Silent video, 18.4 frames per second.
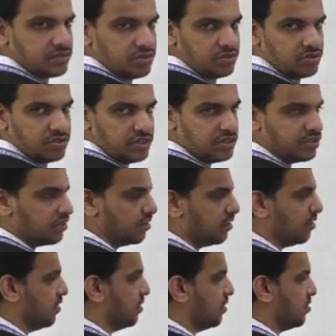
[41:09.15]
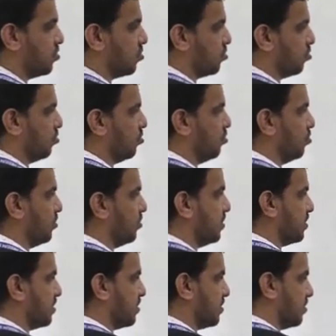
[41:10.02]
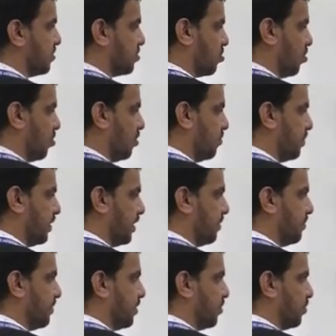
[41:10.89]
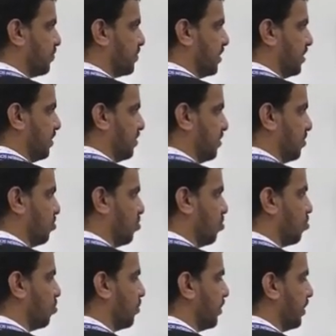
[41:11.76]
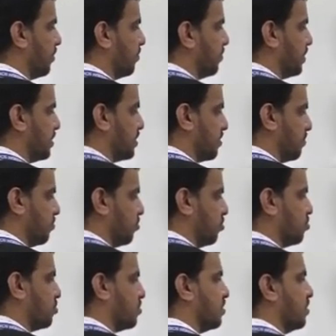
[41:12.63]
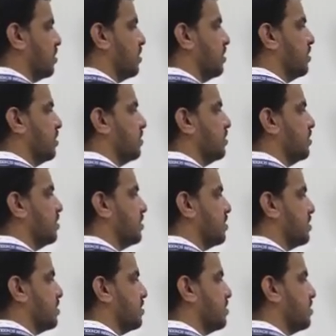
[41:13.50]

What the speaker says: Okay, so this is called perimeter of sector. OAB, suppose this